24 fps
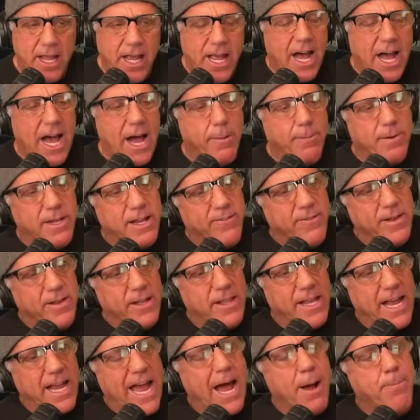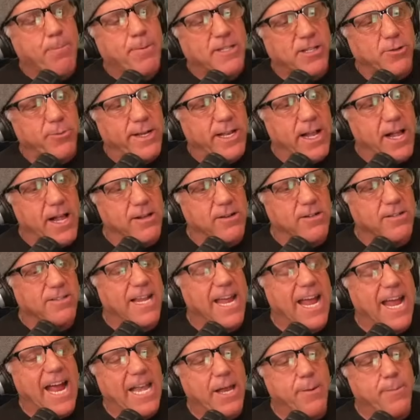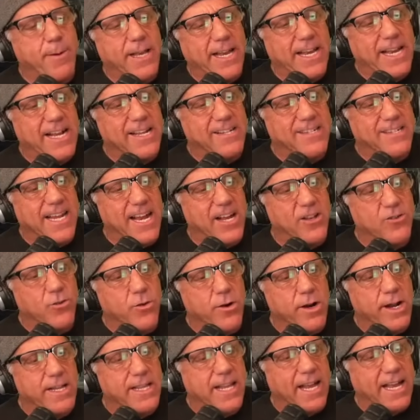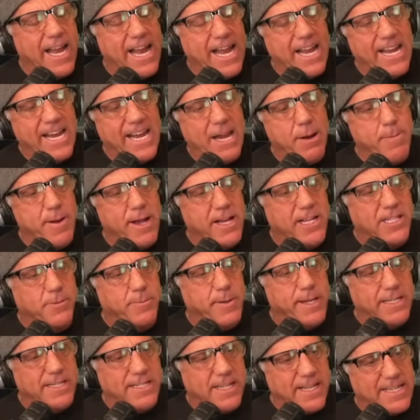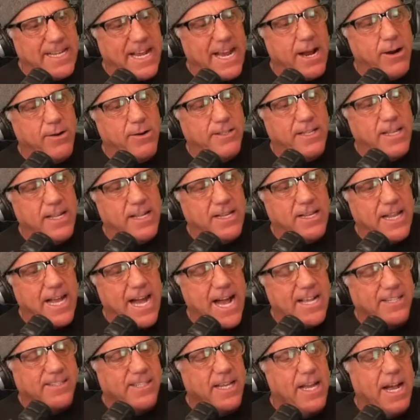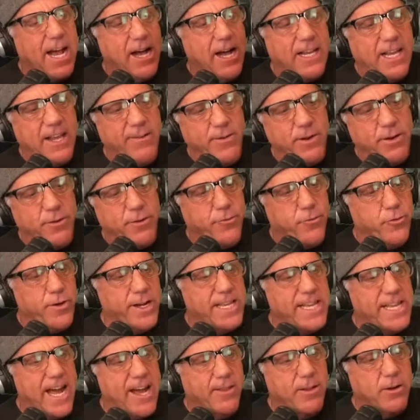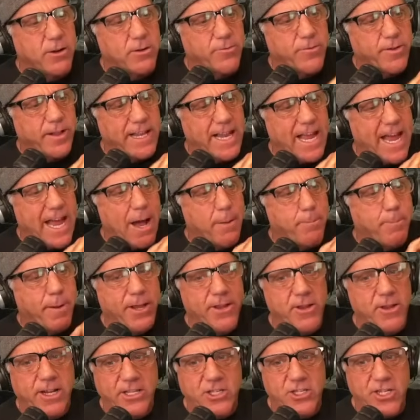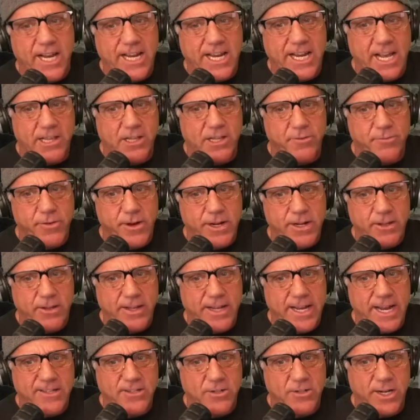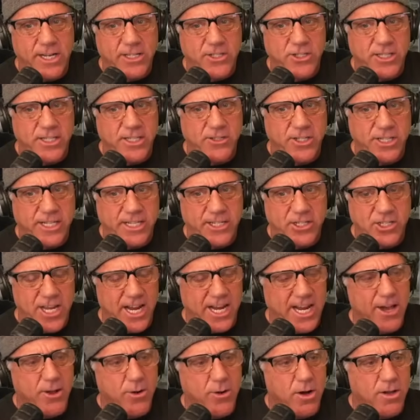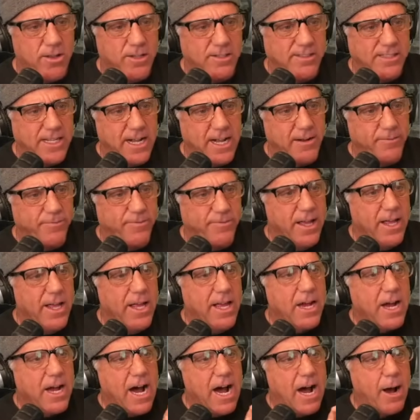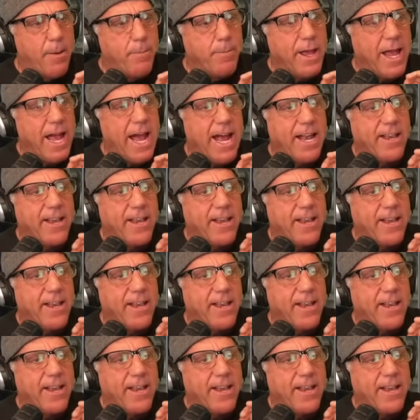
I'm giving the app is three dollars. Anybody that has Android that emails me says, "Hey, I was in the class," I'll give you a free download for the app, and you can check out the frequently asked questions. You can check out all the stuff, um, and